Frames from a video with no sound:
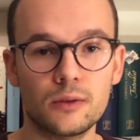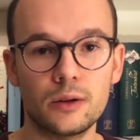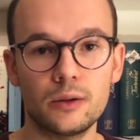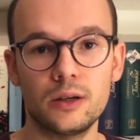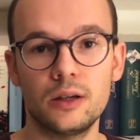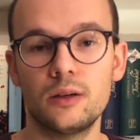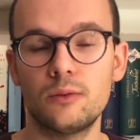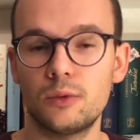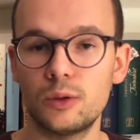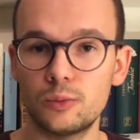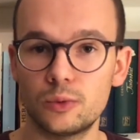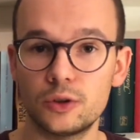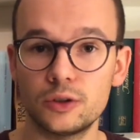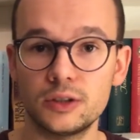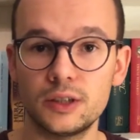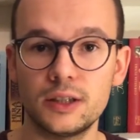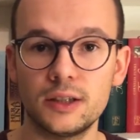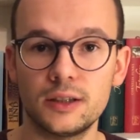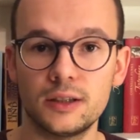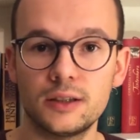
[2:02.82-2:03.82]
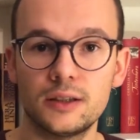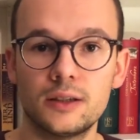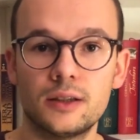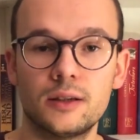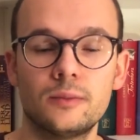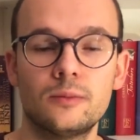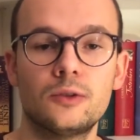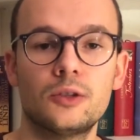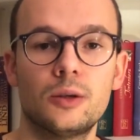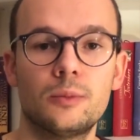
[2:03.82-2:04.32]
very rewarding
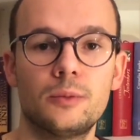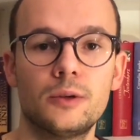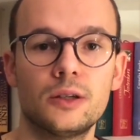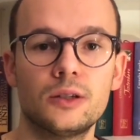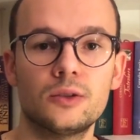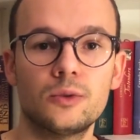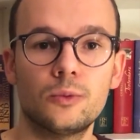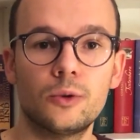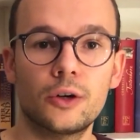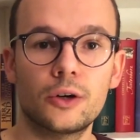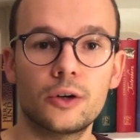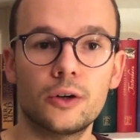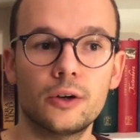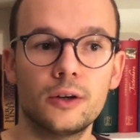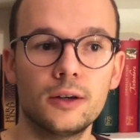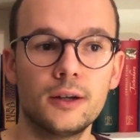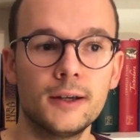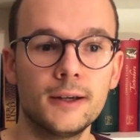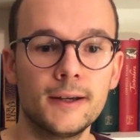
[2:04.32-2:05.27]
topic to work on.